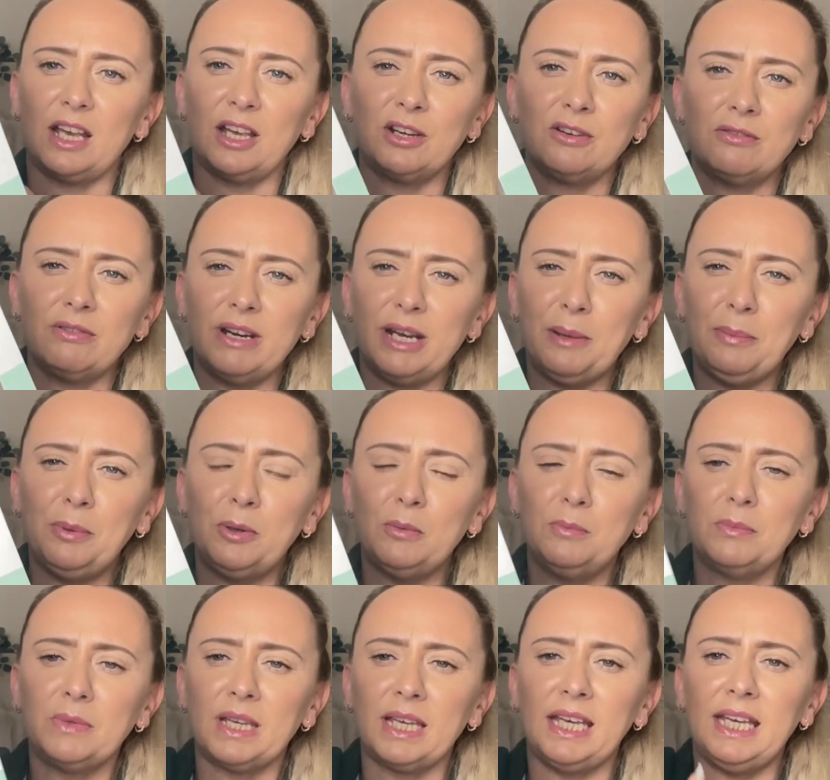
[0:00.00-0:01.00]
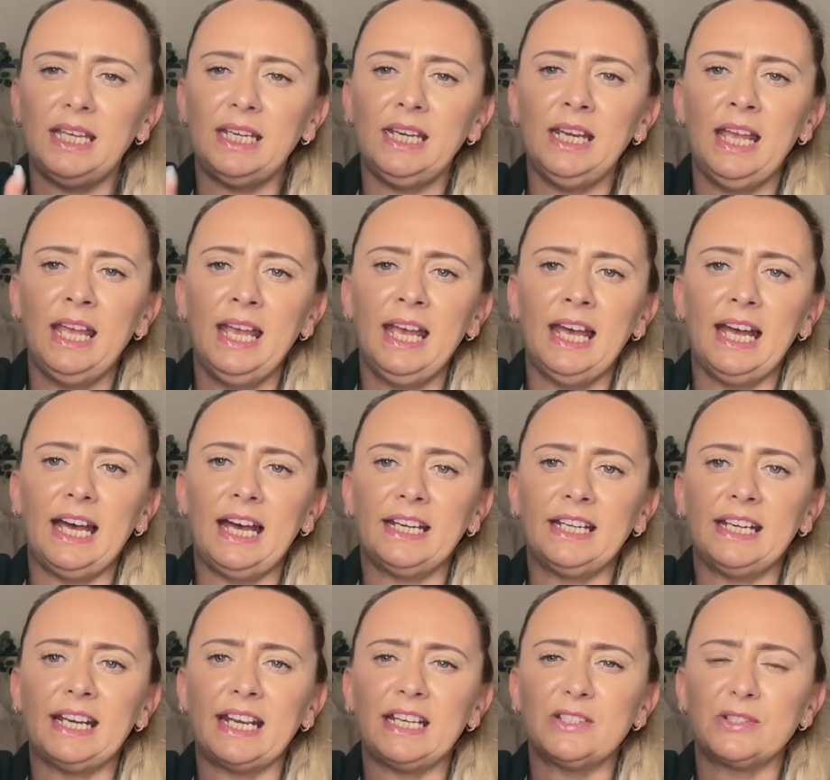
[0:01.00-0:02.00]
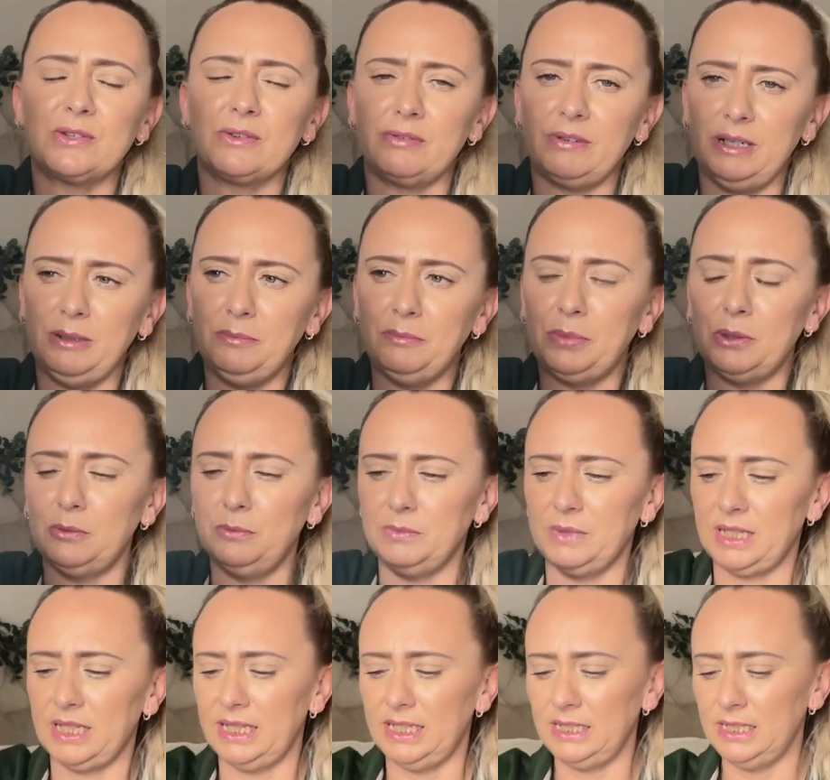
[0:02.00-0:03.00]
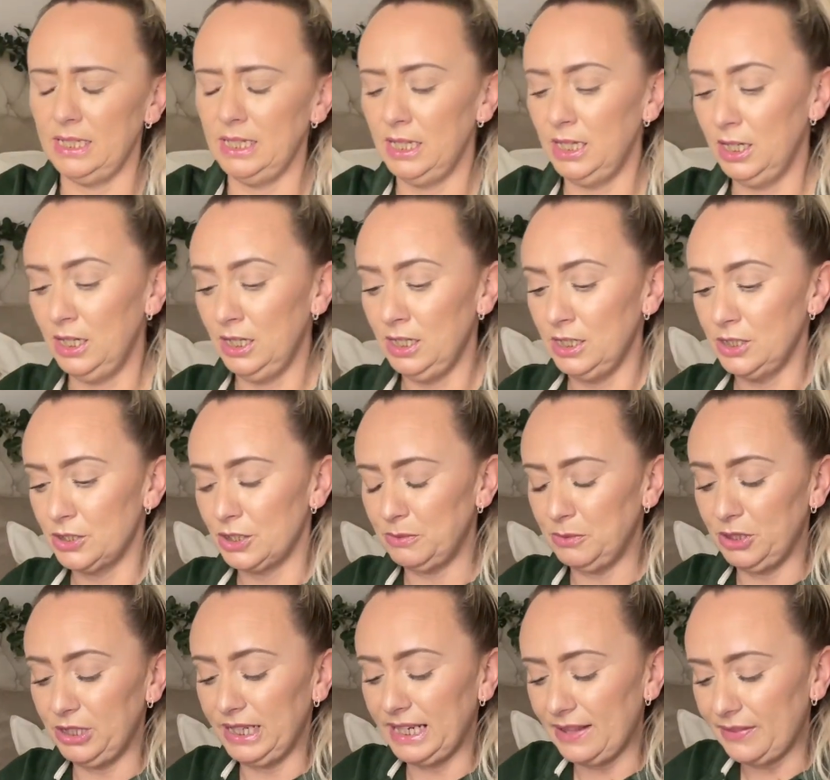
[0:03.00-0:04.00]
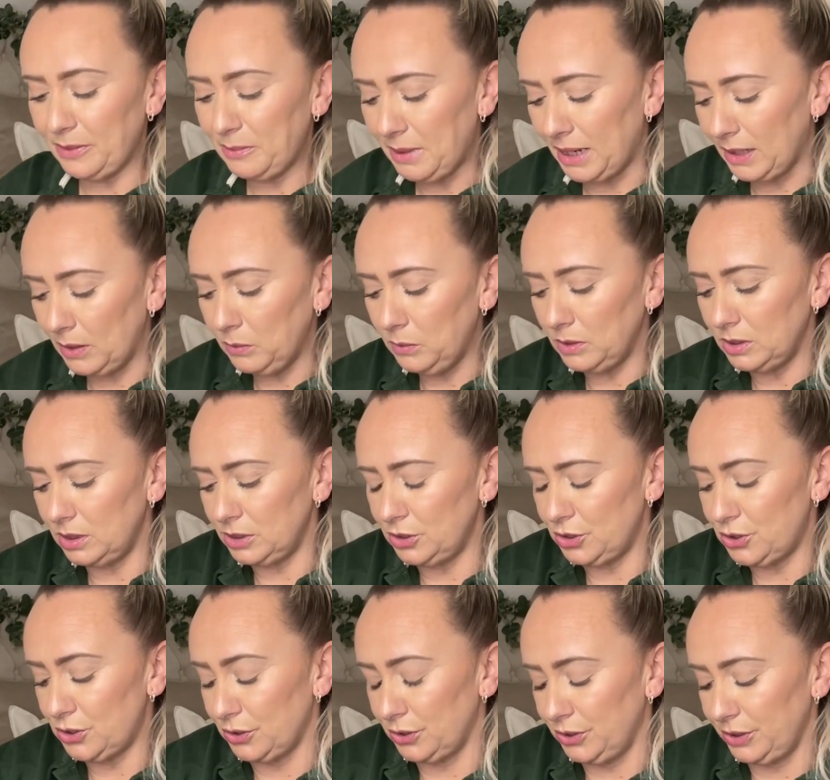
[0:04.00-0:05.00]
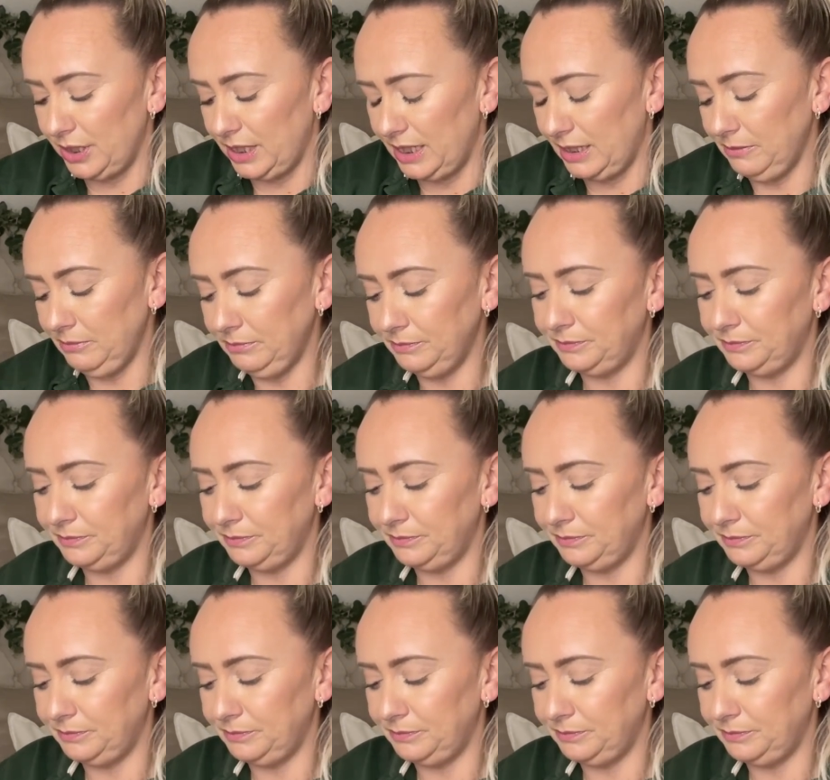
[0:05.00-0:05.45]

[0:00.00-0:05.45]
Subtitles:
a grey pumpkin, and a nice cream pumpkin. I'm going to get them out and show you.